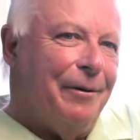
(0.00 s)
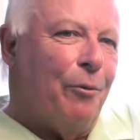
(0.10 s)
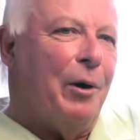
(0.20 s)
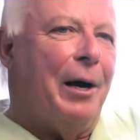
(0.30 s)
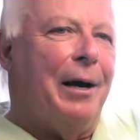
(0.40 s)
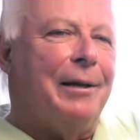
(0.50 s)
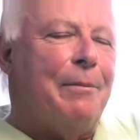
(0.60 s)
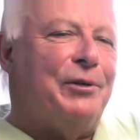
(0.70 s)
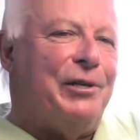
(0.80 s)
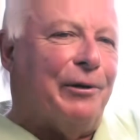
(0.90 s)
Well,
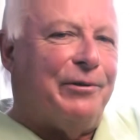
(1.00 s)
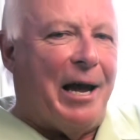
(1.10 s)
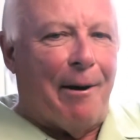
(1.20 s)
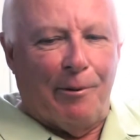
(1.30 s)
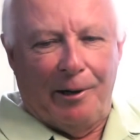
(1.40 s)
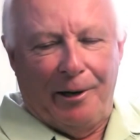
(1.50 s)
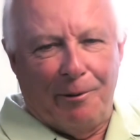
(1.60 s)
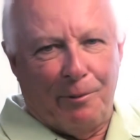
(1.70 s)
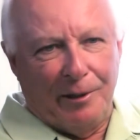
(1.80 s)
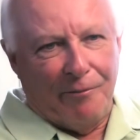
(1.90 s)
I'm still dabbling in
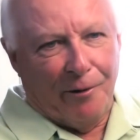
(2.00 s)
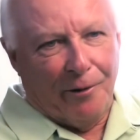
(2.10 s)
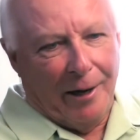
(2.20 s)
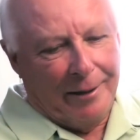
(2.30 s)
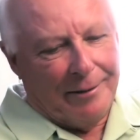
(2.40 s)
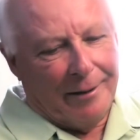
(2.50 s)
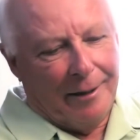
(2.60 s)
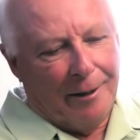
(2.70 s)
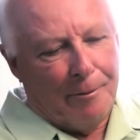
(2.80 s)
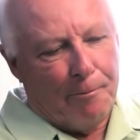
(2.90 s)
it, believe it or not.
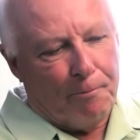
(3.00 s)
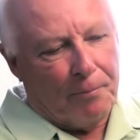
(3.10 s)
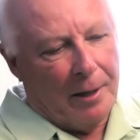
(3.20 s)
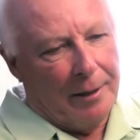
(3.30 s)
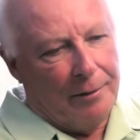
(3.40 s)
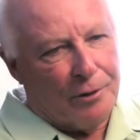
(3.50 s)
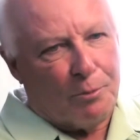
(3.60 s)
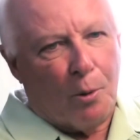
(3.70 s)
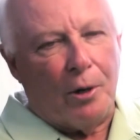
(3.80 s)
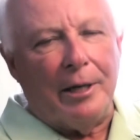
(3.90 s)

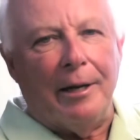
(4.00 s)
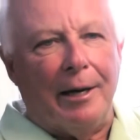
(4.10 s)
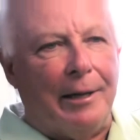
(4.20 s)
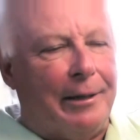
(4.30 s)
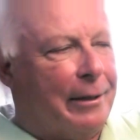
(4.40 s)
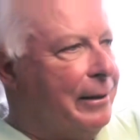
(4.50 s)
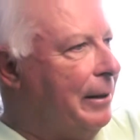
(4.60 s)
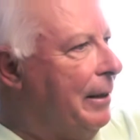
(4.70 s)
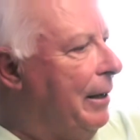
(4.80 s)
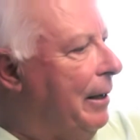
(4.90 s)
This morning I
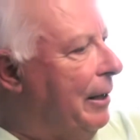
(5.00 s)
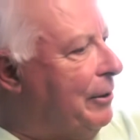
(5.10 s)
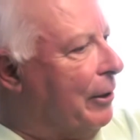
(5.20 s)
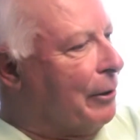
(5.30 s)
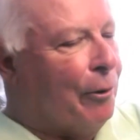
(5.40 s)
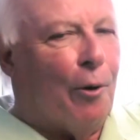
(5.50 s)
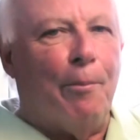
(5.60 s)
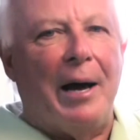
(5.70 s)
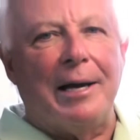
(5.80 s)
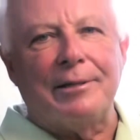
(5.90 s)
took a whole
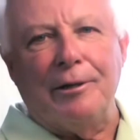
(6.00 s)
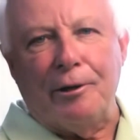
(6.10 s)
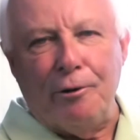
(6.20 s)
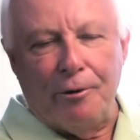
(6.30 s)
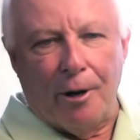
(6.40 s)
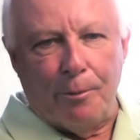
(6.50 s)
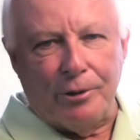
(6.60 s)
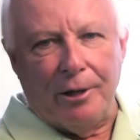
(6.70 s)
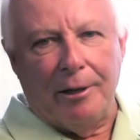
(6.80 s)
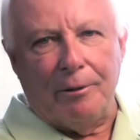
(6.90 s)
basket of
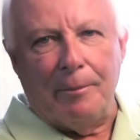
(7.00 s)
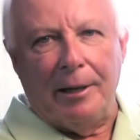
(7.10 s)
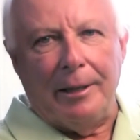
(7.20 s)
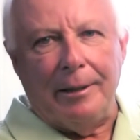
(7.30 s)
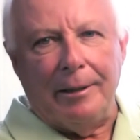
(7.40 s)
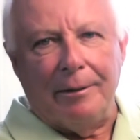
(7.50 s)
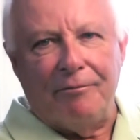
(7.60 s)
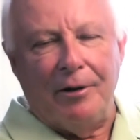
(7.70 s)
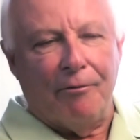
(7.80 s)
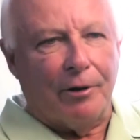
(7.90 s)
cucumbers down to my
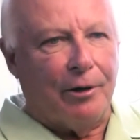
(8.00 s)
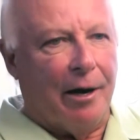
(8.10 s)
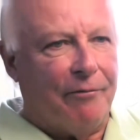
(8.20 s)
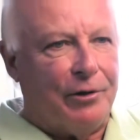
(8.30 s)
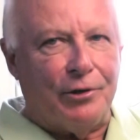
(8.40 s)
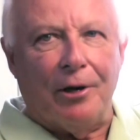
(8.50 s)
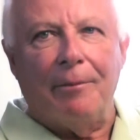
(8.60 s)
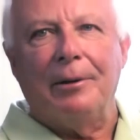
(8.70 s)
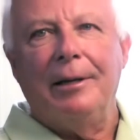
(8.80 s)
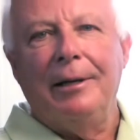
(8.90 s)
favorite coffee
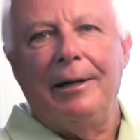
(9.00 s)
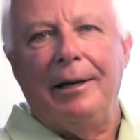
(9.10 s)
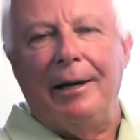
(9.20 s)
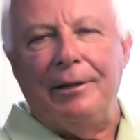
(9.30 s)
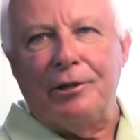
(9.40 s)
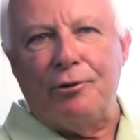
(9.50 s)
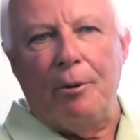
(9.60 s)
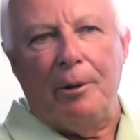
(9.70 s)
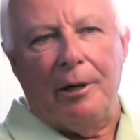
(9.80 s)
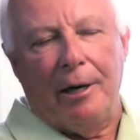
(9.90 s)
shop and
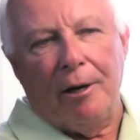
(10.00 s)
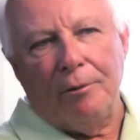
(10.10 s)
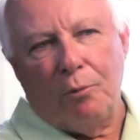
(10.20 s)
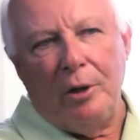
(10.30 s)
distributed it out.